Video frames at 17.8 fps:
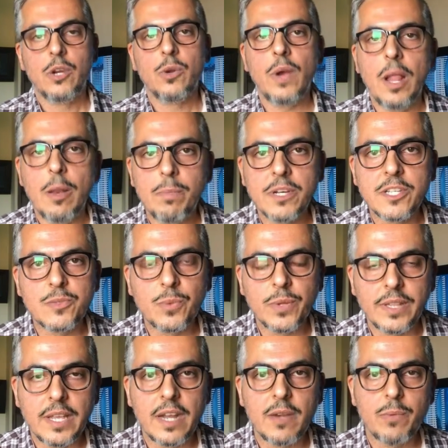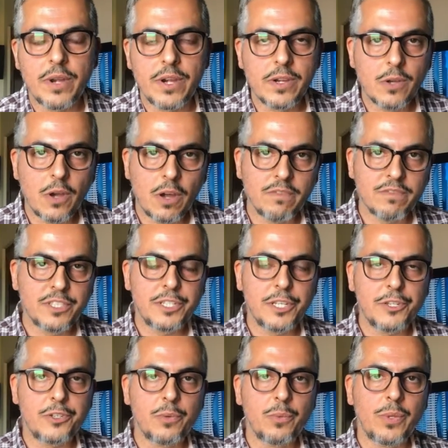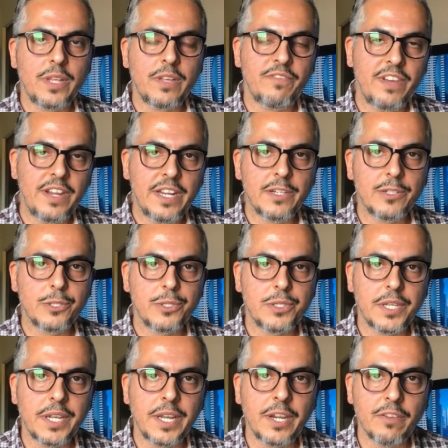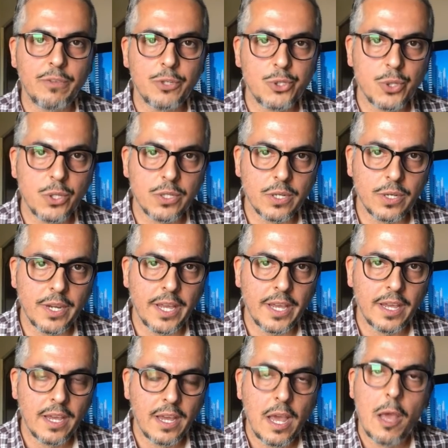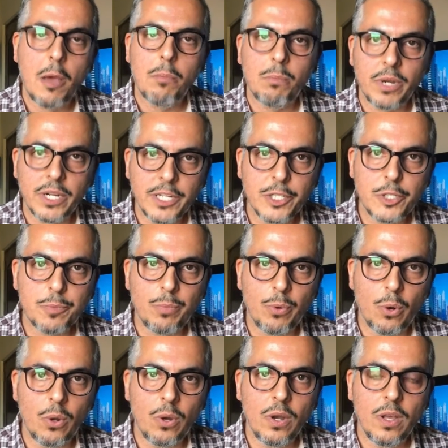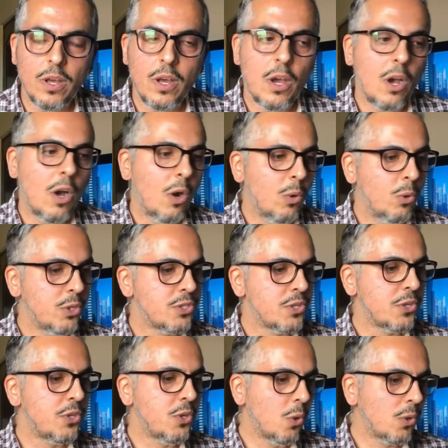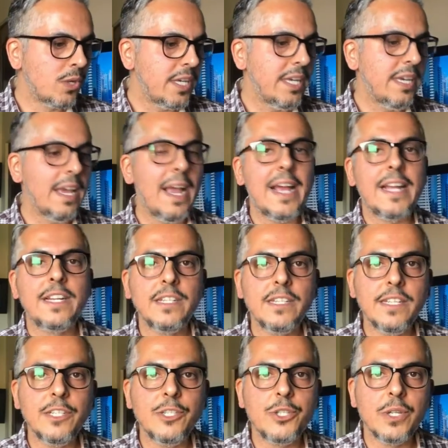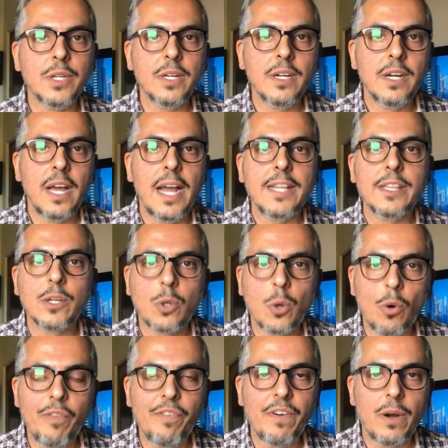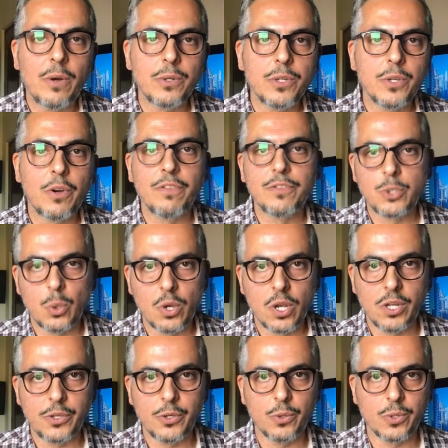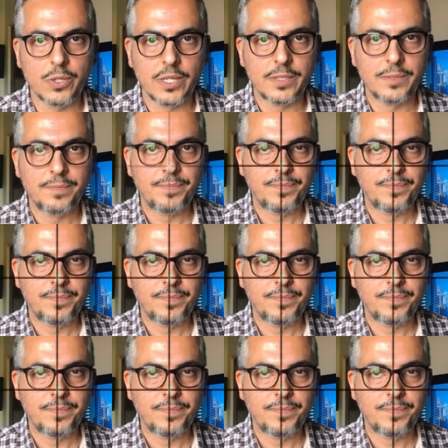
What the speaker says: To help us with that, we're in conversation with a very interesting individual today, Manishs Journey, who is a yogi and a teacher and the co-founder of Total Yoga.